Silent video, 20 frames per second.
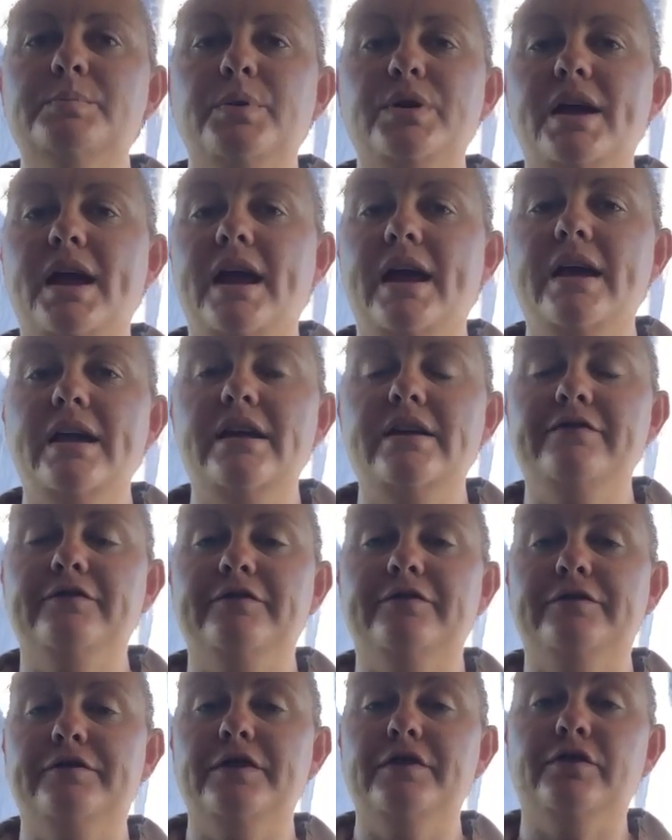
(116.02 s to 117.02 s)
But yeah,
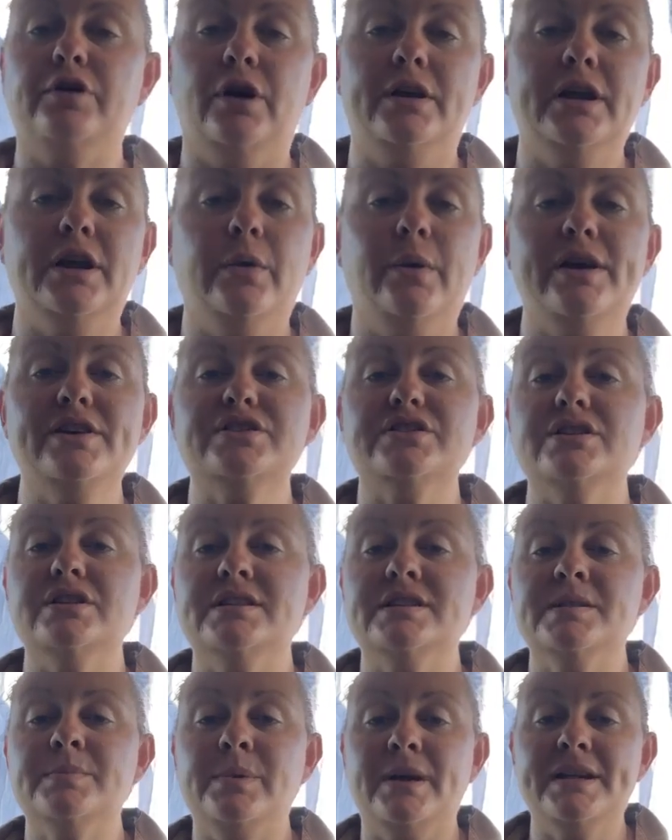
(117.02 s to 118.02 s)
if you've got any
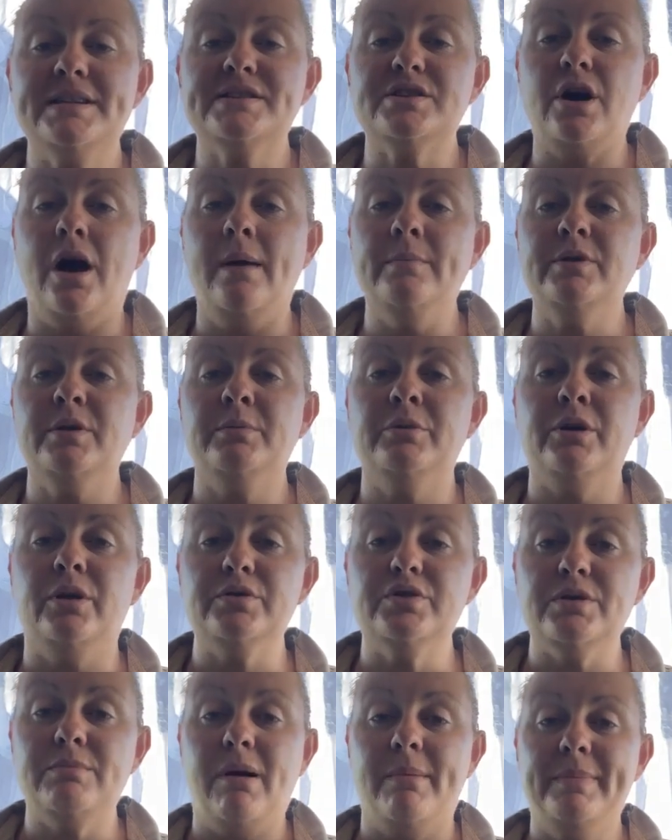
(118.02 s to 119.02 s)
questions, please type them and I'll
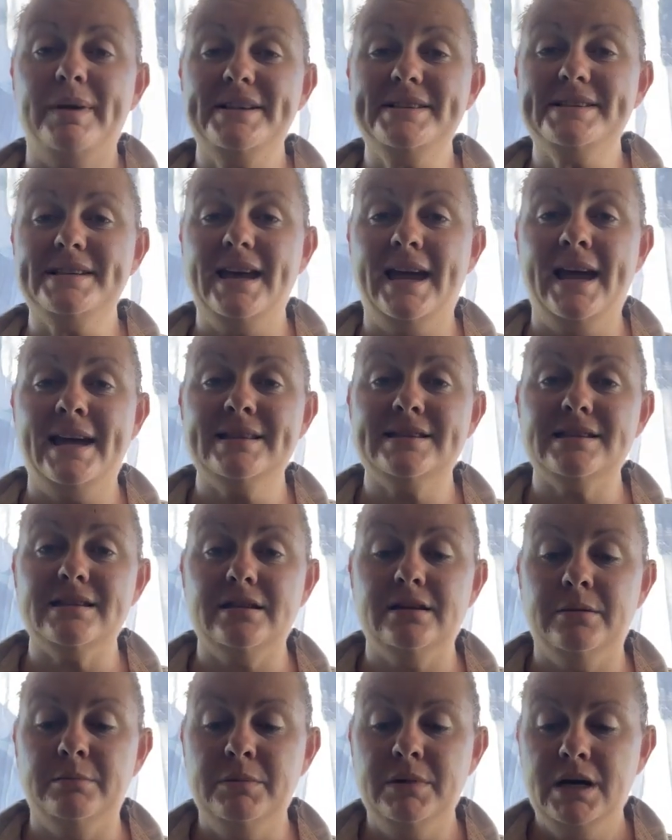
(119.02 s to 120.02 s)
do my best to answer
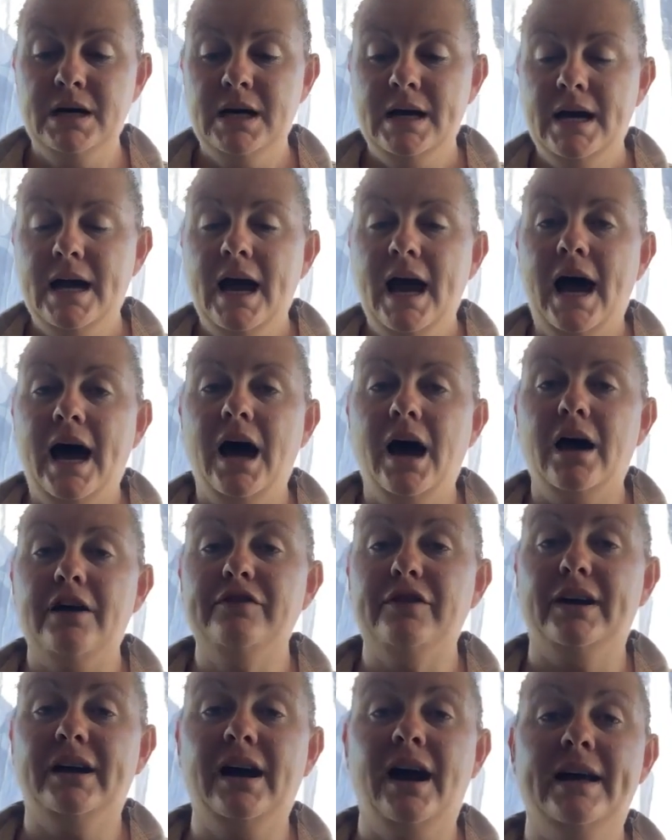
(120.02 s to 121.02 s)
them.
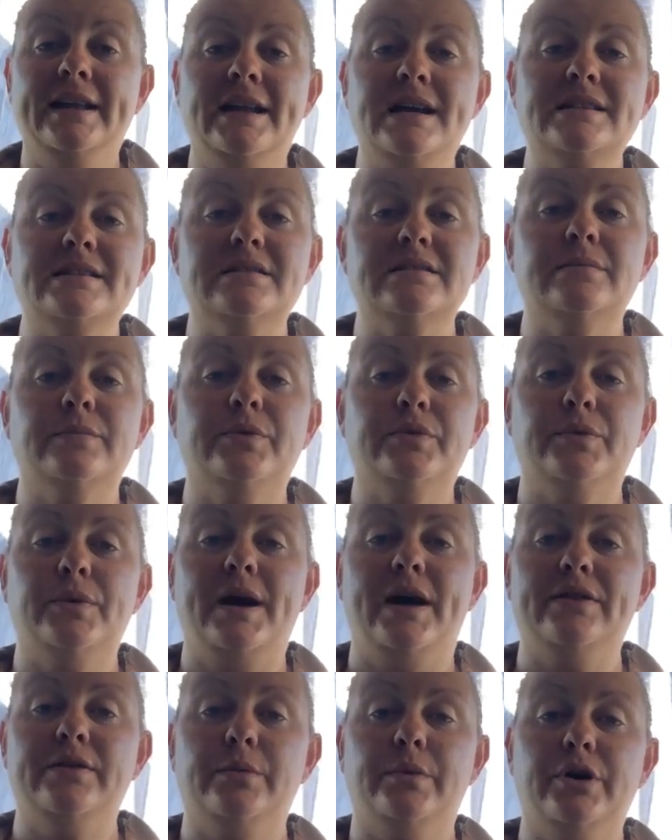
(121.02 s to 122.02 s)
If I can't answer them
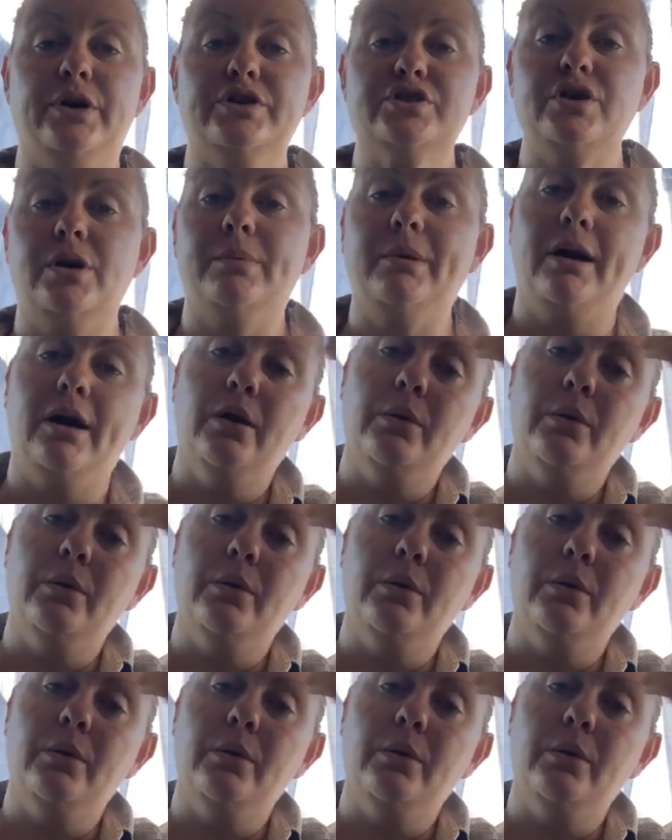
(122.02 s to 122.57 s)
throughout the workshop,